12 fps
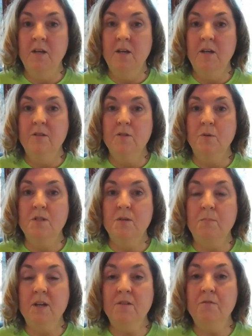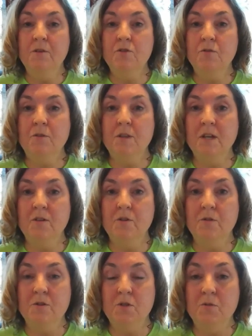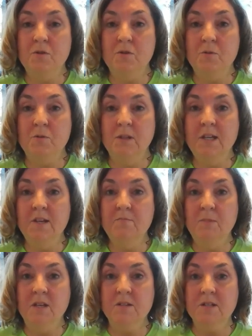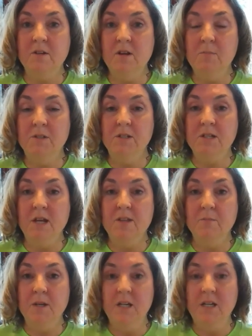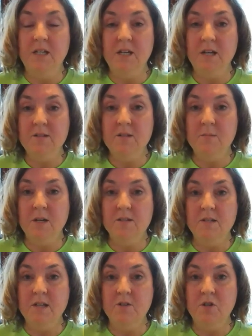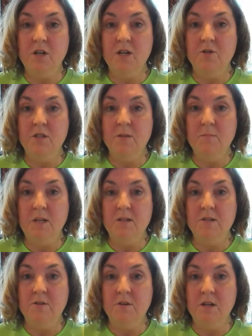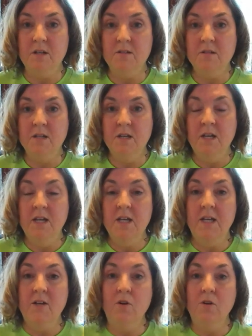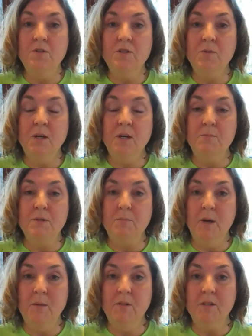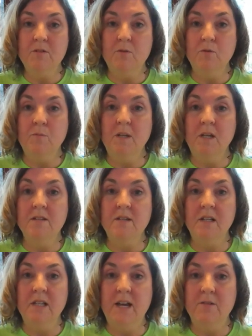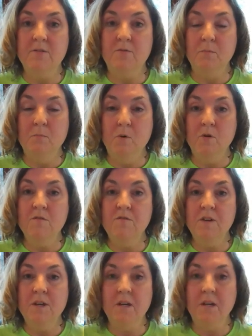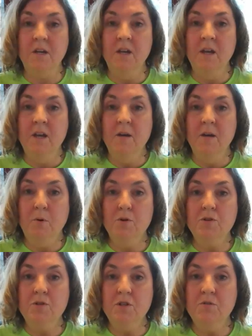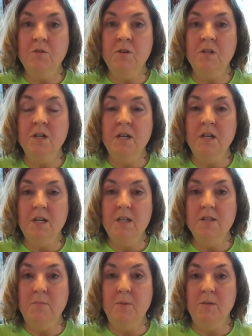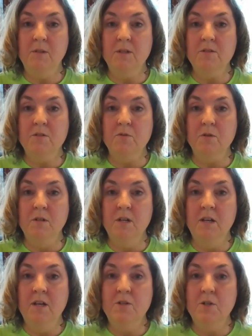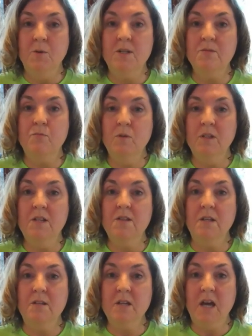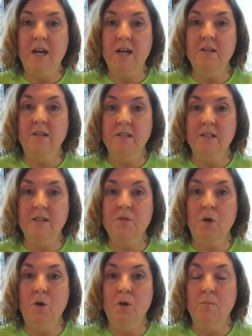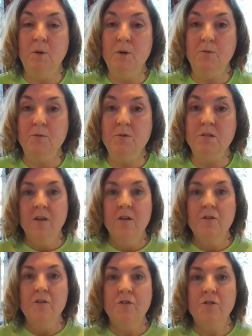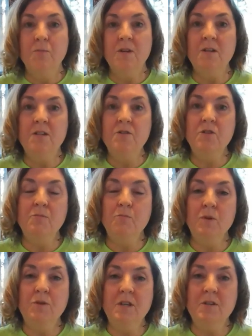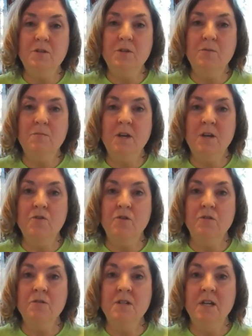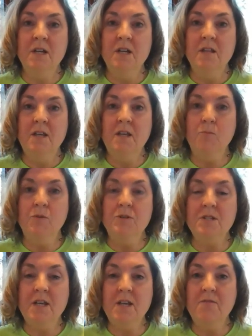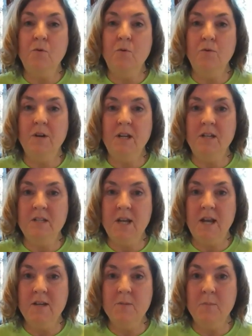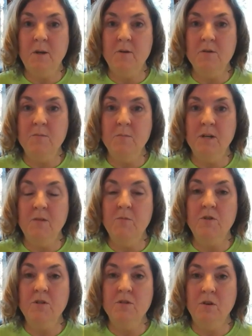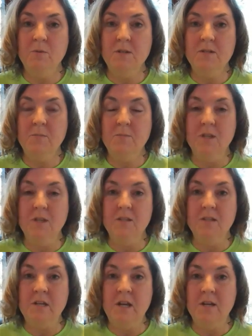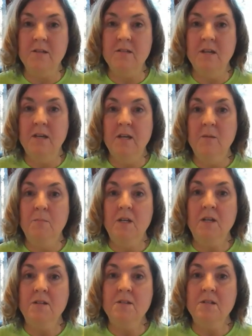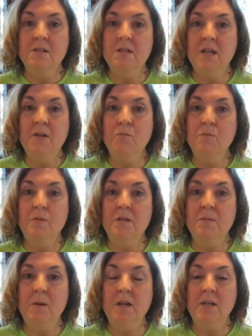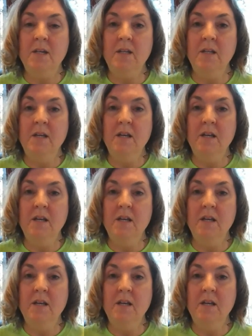So it's a beneficial thing to the students who leave because they're able to take the money and customize the education that meets their needs. It also helps the public school because it allows for more funding per student in the public school. So it's really the tide that lifts all boats. So in addition, with these two measures, it will save Oregon taxpayers money, which is always something that's nice, because the state will be spending